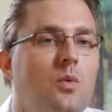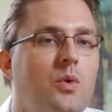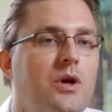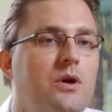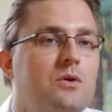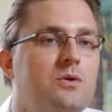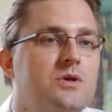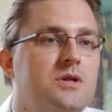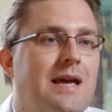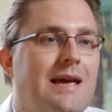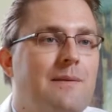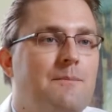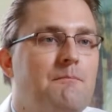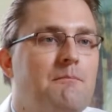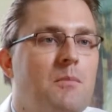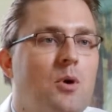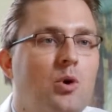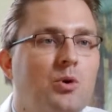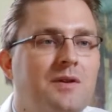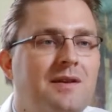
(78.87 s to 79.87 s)
We use a
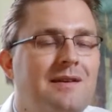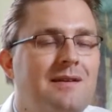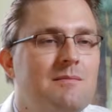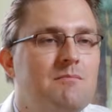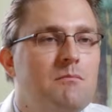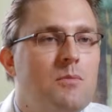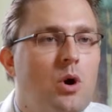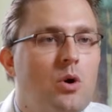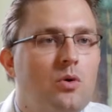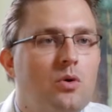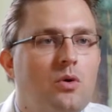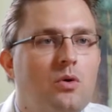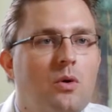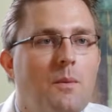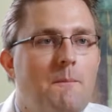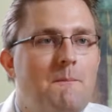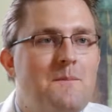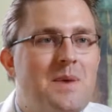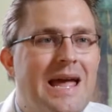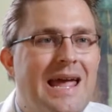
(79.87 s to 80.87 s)

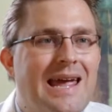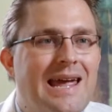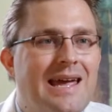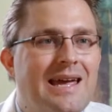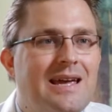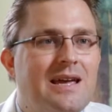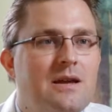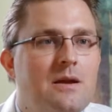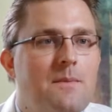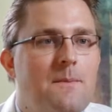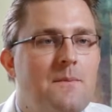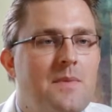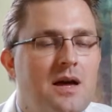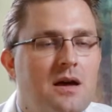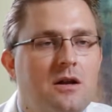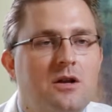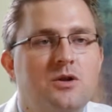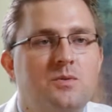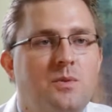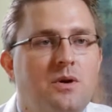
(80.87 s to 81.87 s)
multimodal pain
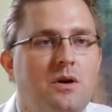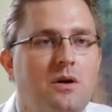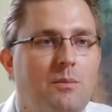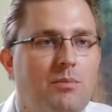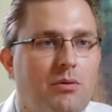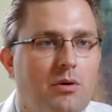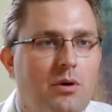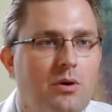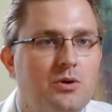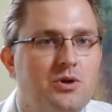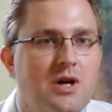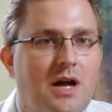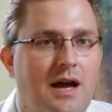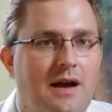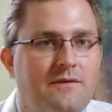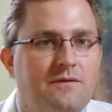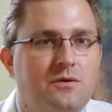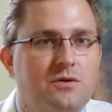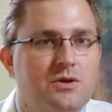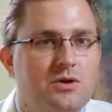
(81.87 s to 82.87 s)
management approach
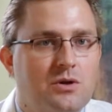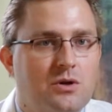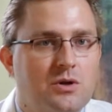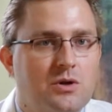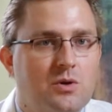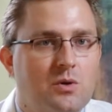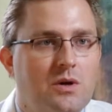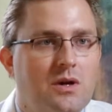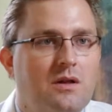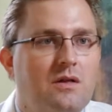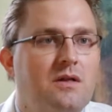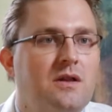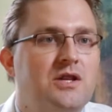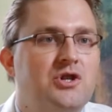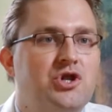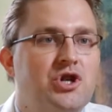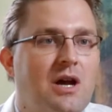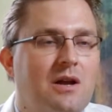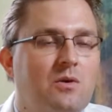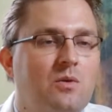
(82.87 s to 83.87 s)
after surgery that
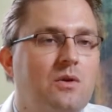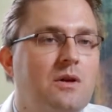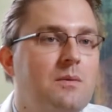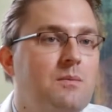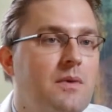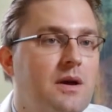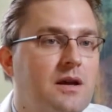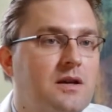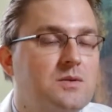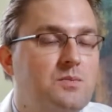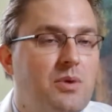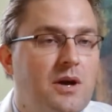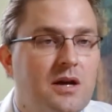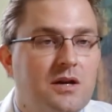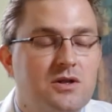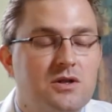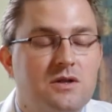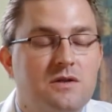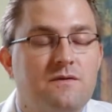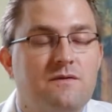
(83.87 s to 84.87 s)
generally makes
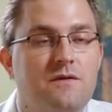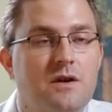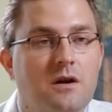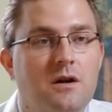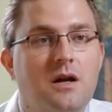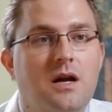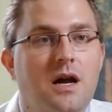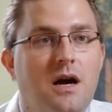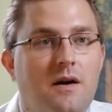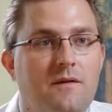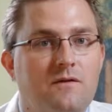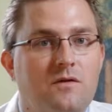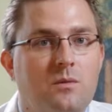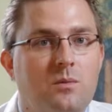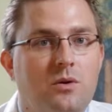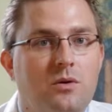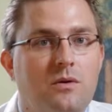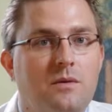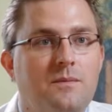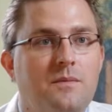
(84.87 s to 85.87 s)
patients very
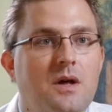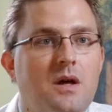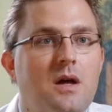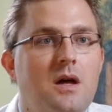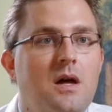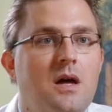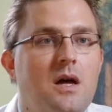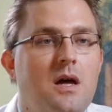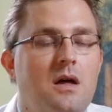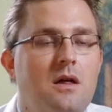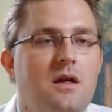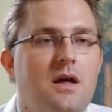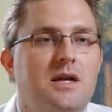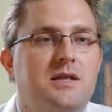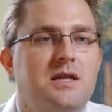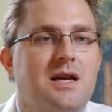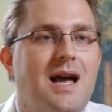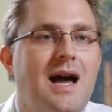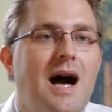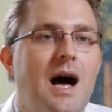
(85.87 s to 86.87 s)
comfortable.
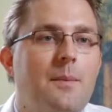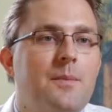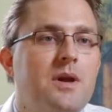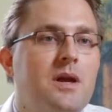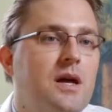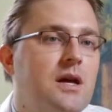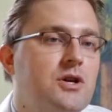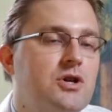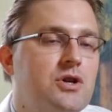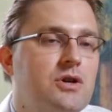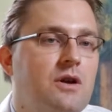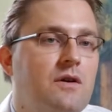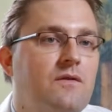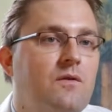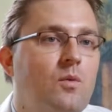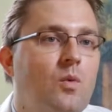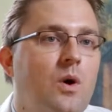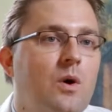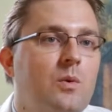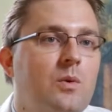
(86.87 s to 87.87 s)
It's a combination
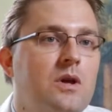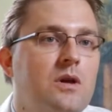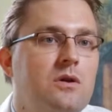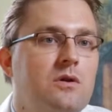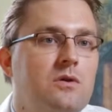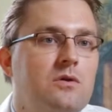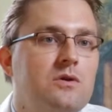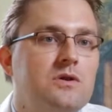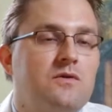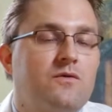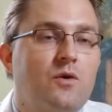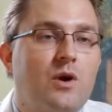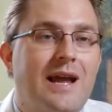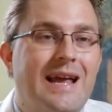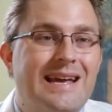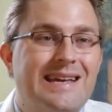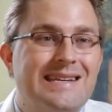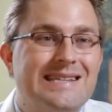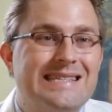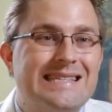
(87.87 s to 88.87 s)
of what we use for
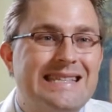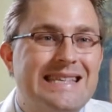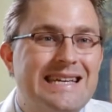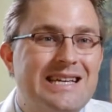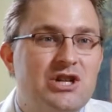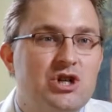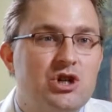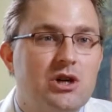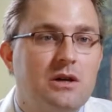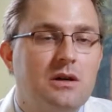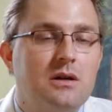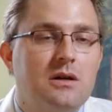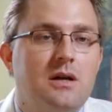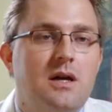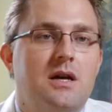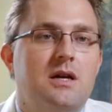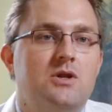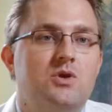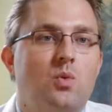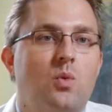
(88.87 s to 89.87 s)
anesthesia
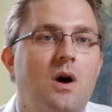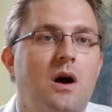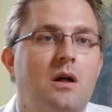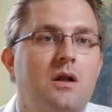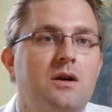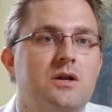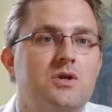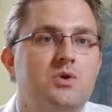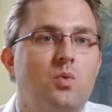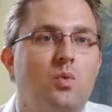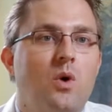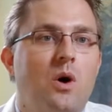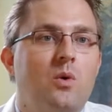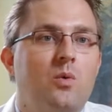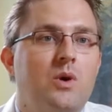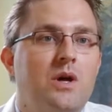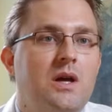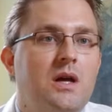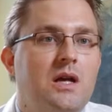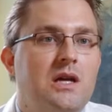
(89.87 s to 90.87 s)
as well as what
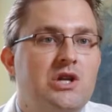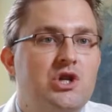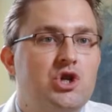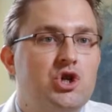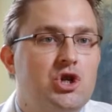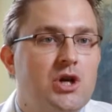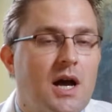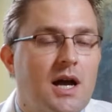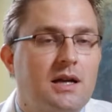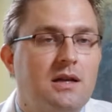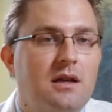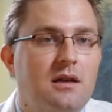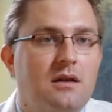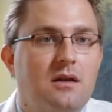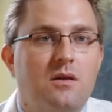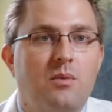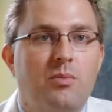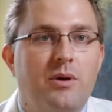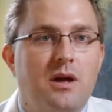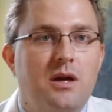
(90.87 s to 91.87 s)
we inject
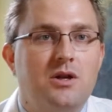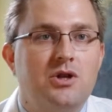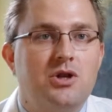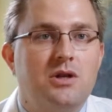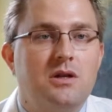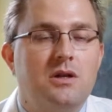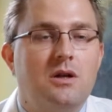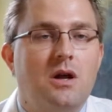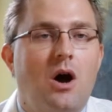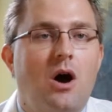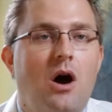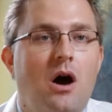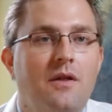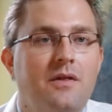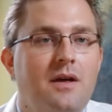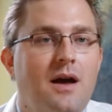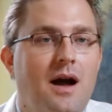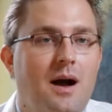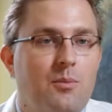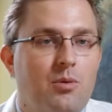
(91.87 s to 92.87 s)
into the patient
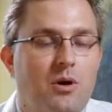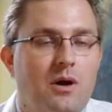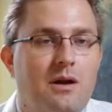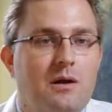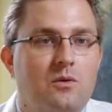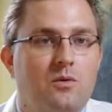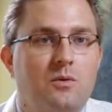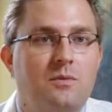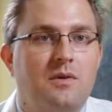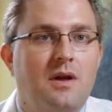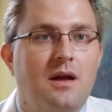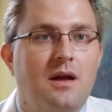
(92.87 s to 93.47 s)
on the operating room